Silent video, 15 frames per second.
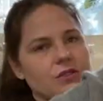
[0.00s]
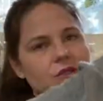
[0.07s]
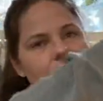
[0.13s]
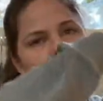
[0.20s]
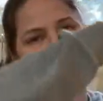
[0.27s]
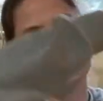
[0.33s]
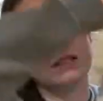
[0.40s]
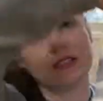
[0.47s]

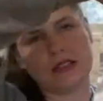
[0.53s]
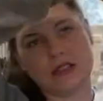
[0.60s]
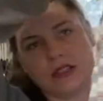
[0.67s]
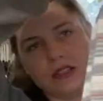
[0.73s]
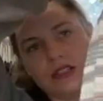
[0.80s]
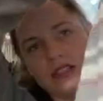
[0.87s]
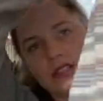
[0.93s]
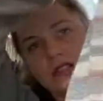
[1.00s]
some
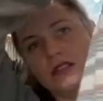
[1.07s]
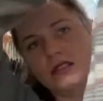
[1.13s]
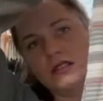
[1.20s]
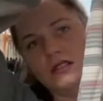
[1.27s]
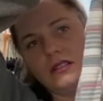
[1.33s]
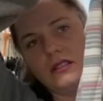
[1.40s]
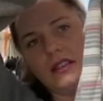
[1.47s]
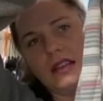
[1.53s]
research.
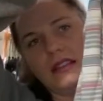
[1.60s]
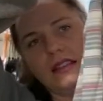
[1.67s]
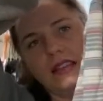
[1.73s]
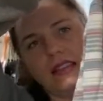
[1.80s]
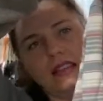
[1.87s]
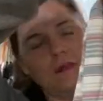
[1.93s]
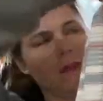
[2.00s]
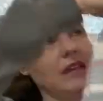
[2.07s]
I think
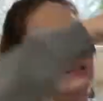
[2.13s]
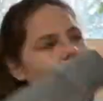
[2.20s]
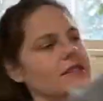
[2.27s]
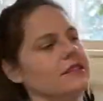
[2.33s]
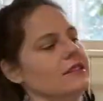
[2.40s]
it's men's.